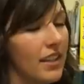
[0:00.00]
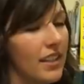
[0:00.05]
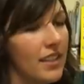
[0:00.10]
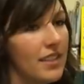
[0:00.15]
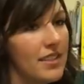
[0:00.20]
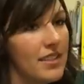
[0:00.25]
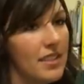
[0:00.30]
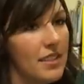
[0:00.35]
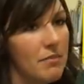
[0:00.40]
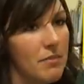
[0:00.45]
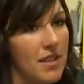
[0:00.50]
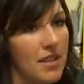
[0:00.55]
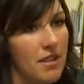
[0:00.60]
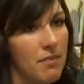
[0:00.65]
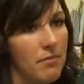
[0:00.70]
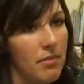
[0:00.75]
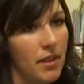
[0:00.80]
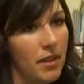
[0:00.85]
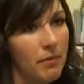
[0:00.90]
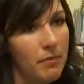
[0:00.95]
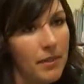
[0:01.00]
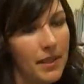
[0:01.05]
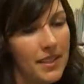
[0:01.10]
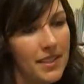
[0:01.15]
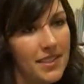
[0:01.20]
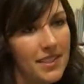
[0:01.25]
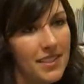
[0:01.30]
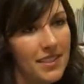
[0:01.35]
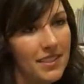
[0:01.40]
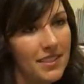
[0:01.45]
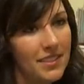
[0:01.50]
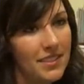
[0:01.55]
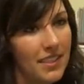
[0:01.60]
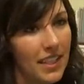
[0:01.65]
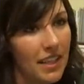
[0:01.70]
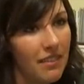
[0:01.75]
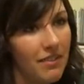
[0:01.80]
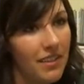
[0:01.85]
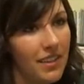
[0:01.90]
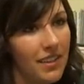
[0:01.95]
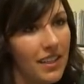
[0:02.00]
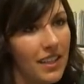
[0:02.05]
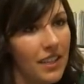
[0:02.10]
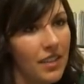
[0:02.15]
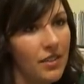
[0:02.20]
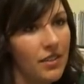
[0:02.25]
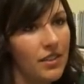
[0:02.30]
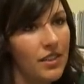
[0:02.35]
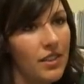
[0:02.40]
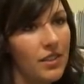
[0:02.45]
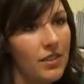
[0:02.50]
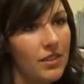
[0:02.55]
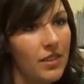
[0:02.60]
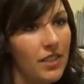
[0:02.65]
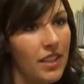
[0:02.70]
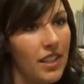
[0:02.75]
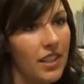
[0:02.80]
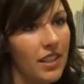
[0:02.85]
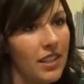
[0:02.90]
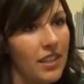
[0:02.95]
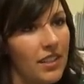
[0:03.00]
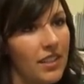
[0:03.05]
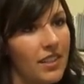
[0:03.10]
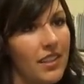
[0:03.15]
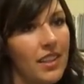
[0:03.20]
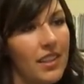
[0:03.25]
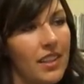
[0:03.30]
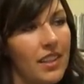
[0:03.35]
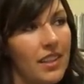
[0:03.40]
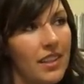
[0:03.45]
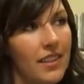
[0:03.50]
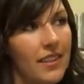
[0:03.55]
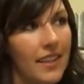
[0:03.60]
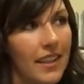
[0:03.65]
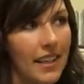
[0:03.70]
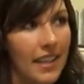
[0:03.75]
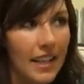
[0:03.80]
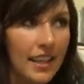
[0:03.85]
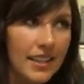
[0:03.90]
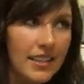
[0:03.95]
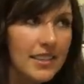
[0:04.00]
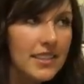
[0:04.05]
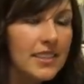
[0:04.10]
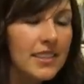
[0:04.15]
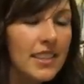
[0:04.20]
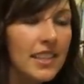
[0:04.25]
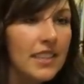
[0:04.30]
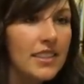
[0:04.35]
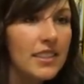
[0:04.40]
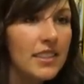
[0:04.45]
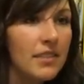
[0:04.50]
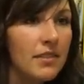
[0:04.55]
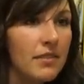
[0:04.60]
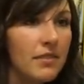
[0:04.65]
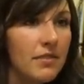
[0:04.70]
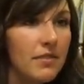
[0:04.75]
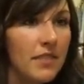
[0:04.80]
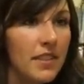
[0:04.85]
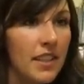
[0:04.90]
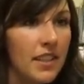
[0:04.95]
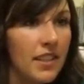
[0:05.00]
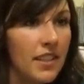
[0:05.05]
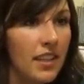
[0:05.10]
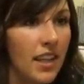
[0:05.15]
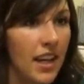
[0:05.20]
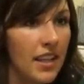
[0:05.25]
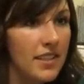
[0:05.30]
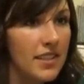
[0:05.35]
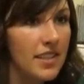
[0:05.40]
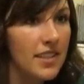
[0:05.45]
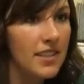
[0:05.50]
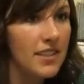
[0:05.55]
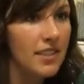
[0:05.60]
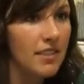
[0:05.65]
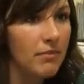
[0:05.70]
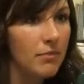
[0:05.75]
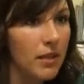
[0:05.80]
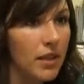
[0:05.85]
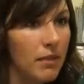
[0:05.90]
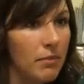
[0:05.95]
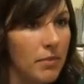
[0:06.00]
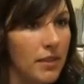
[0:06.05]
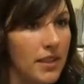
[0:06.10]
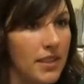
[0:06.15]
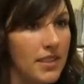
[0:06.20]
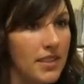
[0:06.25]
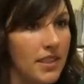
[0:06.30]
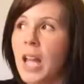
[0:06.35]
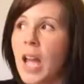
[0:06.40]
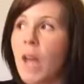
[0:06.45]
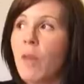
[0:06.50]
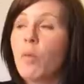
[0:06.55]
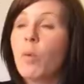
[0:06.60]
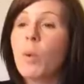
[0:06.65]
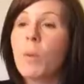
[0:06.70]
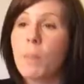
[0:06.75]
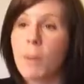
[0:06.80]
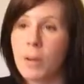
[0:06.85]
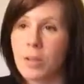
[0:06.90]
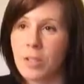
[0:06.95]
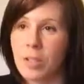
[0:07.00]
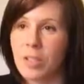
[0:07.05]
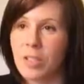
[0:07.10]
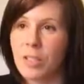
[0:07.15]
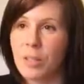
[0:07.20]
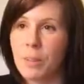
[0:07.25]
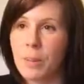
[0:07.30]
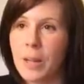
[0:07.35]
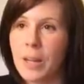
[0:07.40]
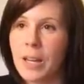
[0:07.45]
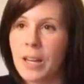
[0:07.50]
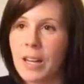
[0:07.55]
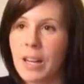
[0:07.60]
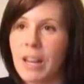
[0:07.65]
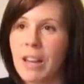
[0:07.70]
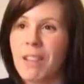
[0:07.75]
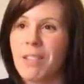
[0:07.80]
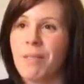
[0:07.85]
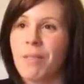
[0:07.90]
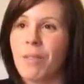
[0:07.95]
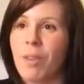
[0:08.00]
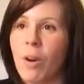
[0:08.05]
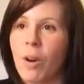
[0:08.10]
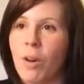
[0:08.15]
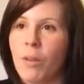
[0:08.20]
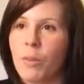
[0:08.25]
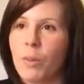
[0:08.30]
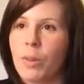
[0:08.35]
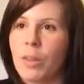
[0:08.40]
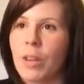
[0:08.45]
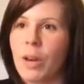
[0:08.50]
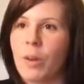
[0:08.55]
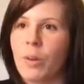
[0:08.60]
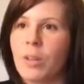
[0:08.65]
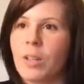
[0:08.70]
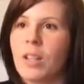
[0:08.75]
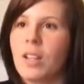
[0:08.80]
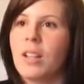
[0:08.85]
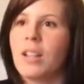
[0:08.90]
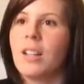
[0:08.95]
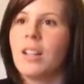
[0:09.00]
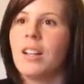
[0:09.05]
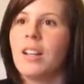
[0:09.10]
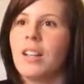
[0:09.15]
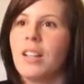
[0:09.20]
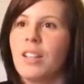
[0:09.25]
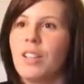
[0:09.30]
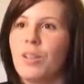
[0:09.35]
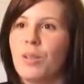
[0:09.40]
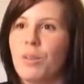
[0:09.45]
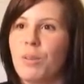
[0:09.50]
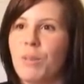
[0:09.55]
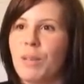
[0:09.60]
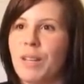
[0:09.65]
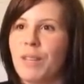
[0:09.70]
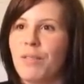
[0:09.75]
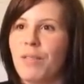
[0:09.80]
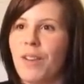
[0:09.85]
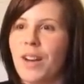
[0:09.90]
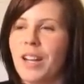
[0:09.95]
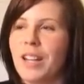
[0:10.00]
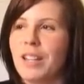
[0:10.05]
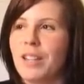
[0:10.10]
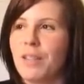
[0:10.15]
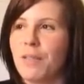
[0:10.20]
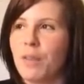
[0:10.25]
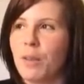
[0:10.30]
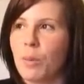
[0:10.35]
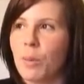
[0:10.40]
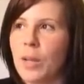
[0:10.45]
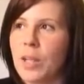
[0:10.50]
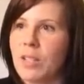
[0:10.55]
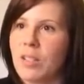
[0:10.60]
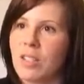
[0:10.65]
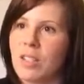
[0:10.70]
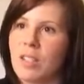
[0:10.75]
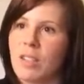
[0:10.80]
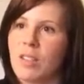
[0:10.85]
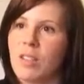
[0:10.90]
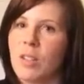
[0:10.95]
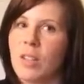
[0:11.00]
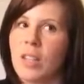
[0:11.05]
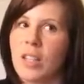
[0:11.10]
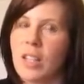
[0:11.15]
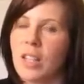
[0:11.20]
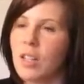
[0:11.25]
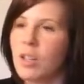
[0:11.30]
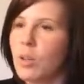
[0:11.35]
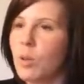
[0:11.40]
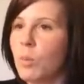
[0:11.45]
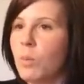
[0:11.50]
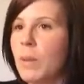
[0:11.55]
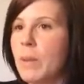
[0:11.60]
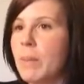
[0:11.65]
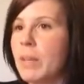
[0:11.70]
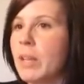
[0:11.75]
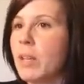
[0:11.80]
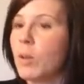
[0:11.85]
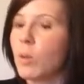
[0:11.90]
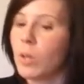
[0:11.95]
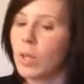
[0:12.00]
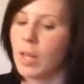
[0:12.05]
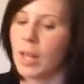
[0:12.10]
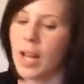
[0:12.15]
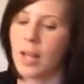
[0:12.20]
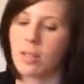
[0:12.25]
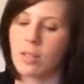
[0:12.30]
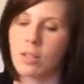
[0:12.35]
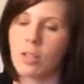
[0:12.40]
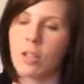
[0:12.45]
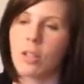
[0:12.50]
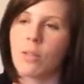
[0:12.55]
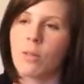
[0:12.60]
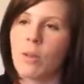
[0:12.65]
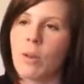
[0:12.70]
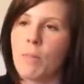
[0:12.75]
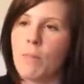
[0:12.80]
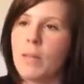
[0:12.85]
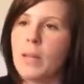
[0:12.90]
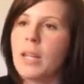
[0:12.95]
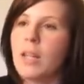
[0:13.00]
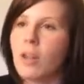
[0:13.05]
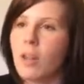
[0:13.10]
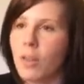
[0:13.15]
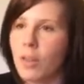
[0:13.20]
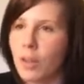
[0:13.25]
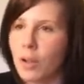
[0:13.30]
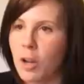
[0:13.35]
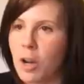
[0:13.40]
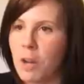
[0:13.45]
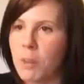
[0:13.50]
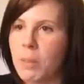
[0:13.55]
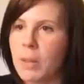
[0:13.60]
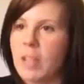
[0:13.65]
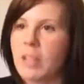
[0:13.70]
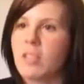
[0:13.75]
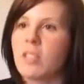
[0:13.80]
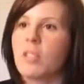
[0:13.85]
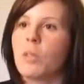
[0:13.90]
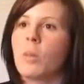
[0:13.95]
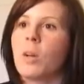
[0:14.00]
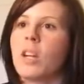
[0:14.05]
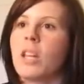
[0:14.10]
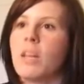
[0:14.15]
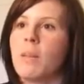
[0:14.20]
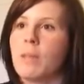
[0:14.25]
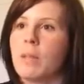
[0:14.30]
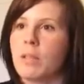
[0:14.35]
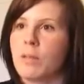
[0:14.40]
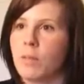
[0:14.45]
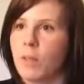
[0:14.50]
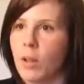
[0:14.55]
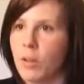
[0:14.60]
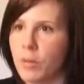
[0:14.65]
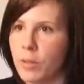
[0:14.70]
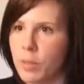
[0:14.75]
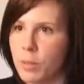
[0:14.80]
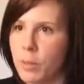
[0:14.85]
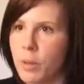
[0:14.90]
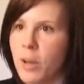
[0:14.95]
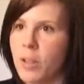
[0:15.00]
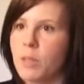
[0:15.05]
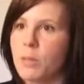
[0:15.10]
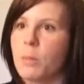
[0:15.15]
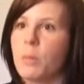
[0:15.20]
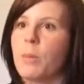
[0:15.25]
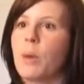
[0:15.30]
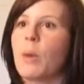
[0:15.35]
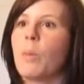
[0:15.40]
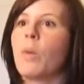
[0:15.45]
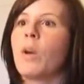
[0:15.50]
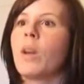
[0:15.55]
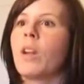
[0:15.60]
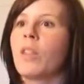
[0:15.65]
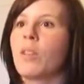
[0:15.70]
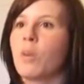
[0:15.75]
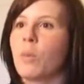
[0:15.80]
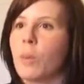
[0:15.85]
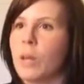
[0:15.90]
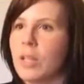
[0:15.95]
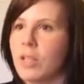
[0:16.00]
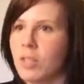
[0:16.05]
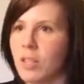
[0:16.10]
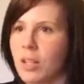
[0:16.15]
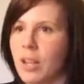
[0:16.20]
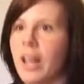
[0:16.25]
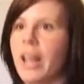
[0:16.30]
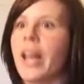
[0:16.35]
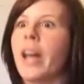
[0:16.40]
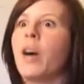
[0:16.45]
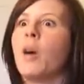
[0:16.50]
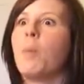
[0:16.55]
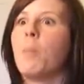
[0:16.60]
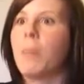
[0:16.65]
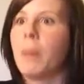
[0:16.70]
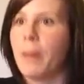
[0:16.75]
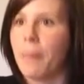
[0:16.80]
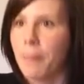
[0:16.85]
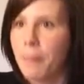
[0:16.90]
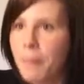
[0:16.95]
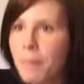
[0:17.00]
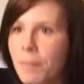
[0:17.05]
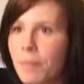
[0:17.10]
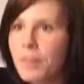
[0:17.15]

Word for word: needs to be a purpose to everything you do and the kids need to feel that sense of purpose. Everyone participating and involved without, you know what I mean, finding different ways to, the kid who maybe can only last a, a minute on the carpet, I still want him as involved as possible, but what other ways could I help him?